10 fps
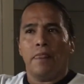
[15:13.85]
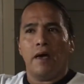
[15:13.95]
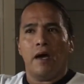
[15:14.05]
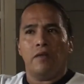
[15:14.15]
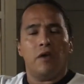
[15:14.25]

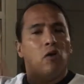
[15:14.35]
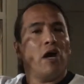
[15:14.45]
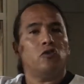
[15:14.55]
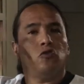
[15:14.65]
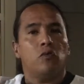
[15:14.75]
And they're
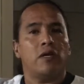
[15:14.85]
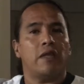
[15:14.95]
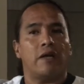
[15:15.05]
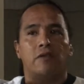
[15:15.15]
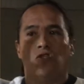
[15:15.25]
not doing
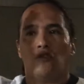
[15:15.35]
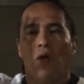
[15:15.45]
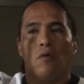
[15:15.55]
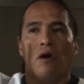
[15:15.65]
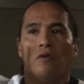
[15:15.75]
that. These
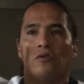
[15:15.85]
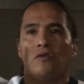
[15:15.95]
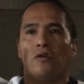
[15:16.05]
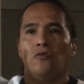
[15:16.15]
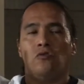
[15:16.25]
tribal
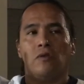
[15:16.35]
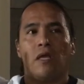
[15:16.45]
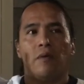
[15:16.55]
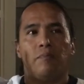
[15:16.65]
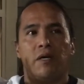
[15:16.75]
councils aren't doing
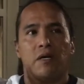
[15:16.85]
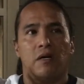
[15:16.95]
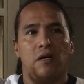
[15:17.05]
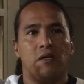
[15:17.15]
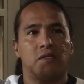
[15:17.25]
that
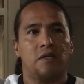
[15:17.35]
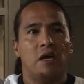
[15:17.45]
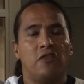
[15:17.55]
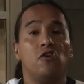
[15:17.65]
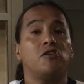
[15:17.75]
because
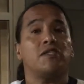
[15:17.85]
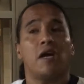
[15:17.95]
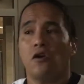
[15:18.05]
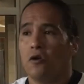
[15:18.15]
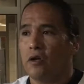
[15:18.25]
they're
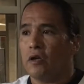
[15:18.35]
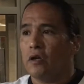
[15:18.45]
scared.